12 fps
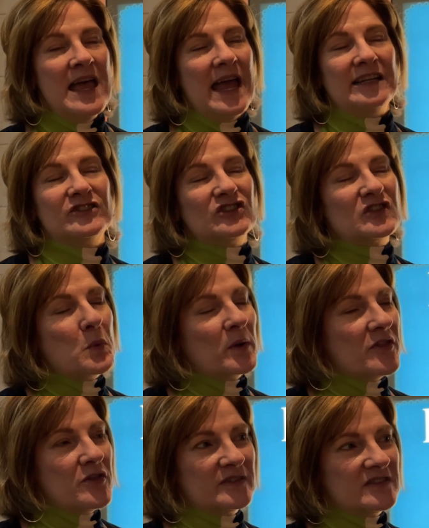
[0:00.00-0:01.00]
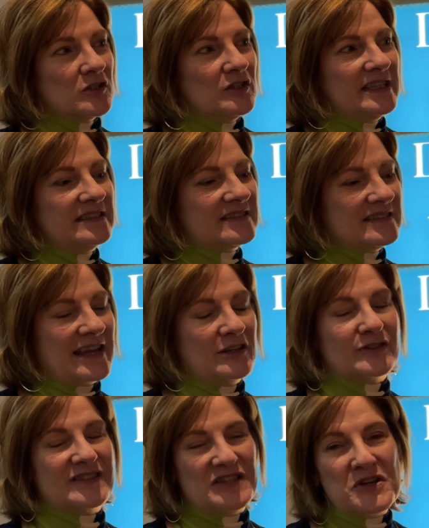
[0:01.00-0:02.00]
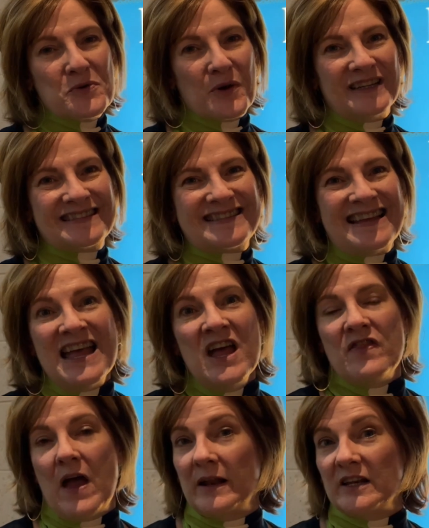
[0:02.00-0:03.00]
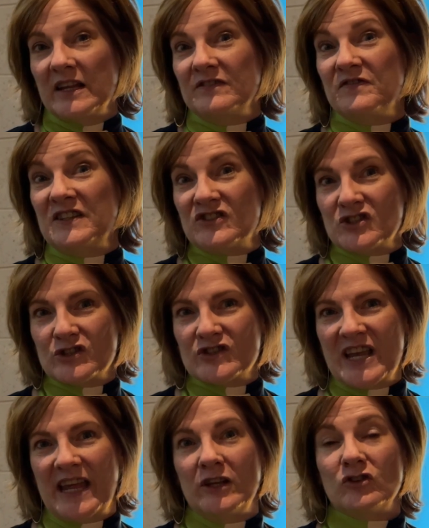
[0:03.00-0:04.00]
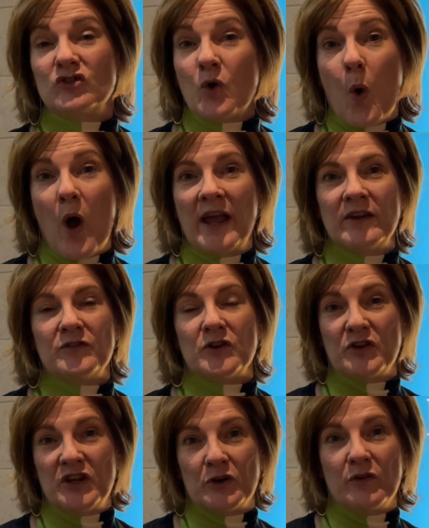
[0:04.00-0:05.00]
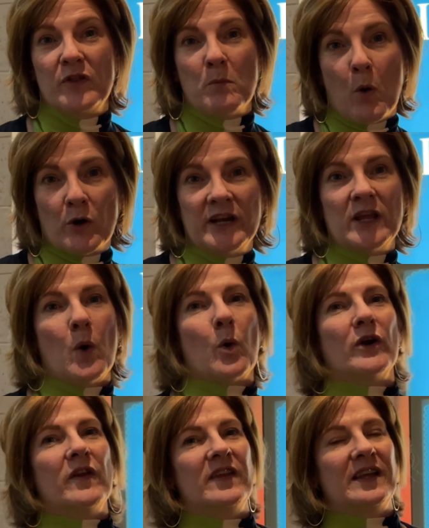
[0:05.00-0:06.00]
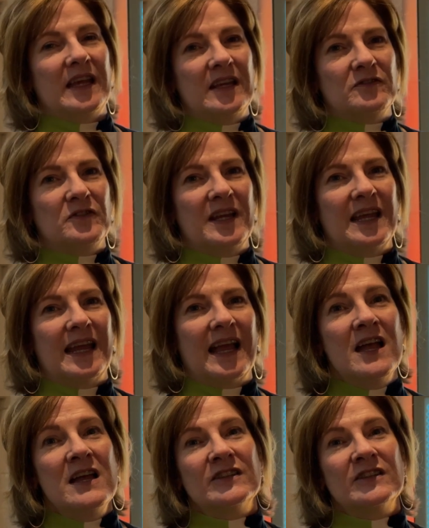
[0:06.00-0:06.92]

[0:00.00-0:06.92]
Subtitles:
and it's just one of those little insider secrets that visitors can enjoy if you're here in the morning or in the evening,